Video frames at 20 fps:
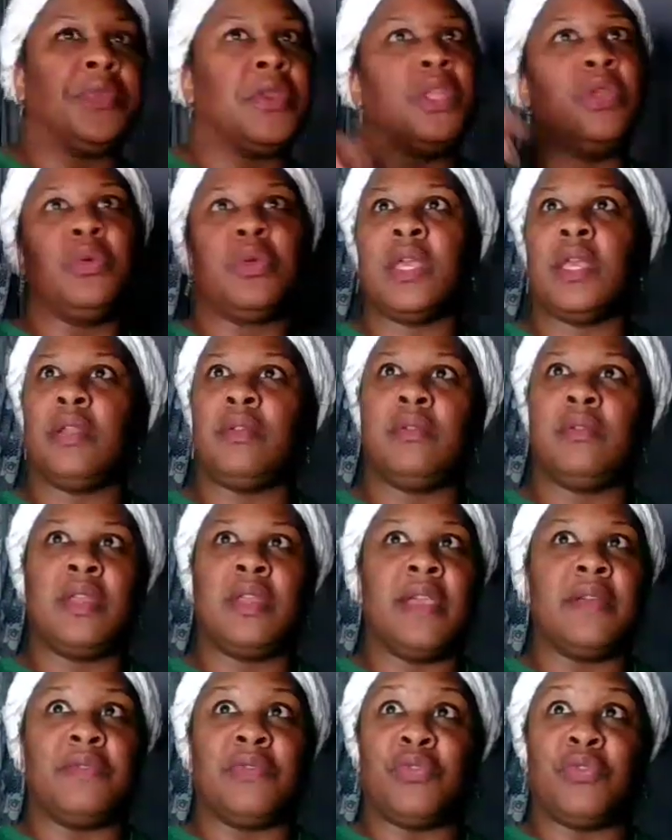you can
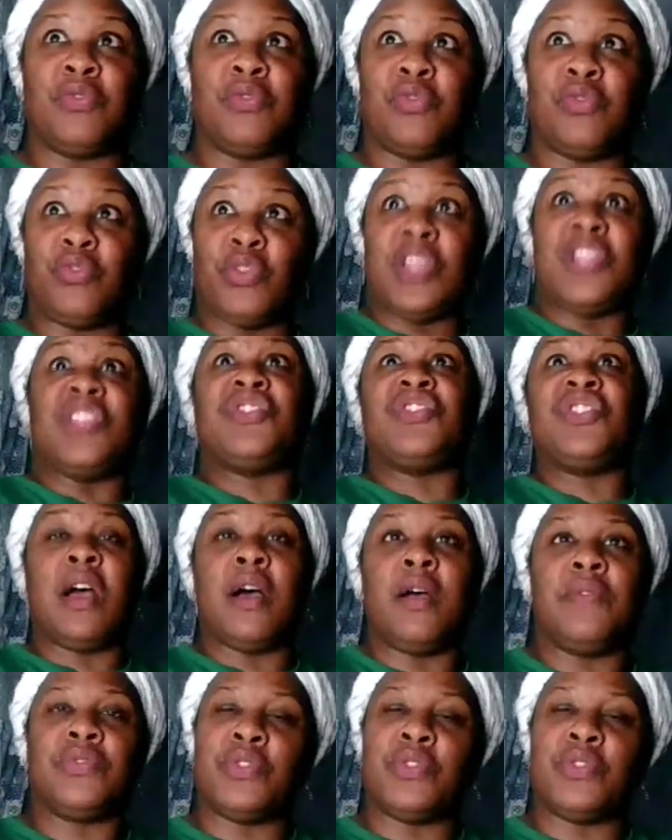get free stuff to